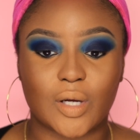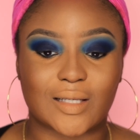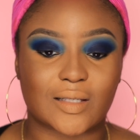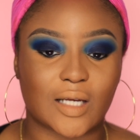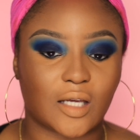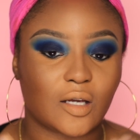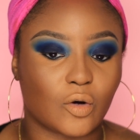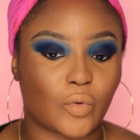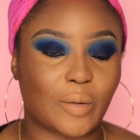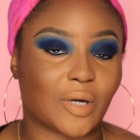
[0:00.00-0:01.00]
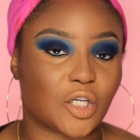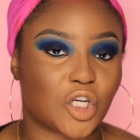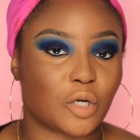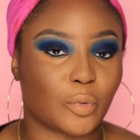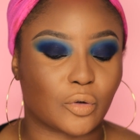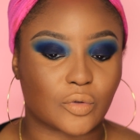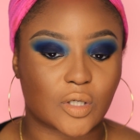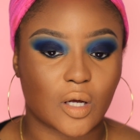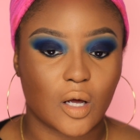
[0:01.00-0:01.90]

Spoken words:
it's taking away my cheekbones.